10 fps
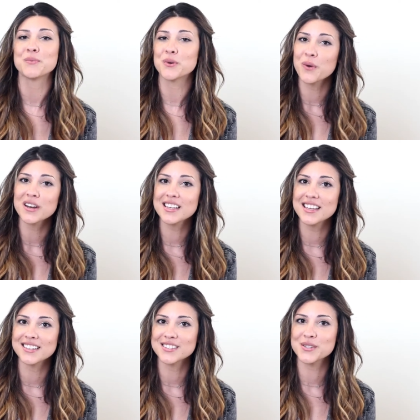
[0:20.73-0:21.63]
But one
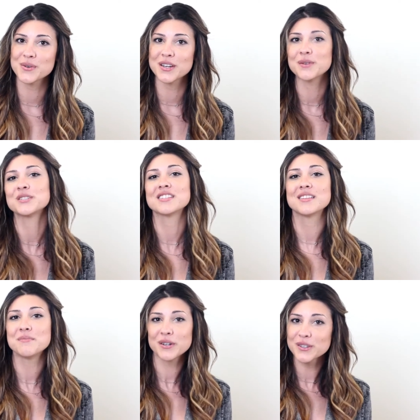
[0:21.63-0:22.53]
KEA student was in
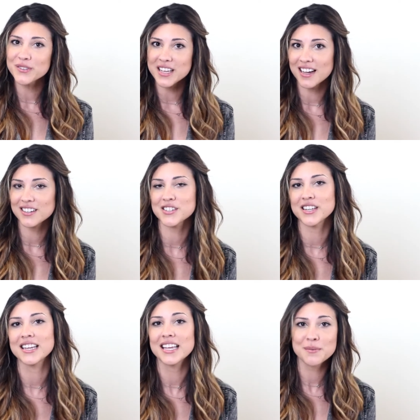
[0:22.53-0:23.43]
the middle of the action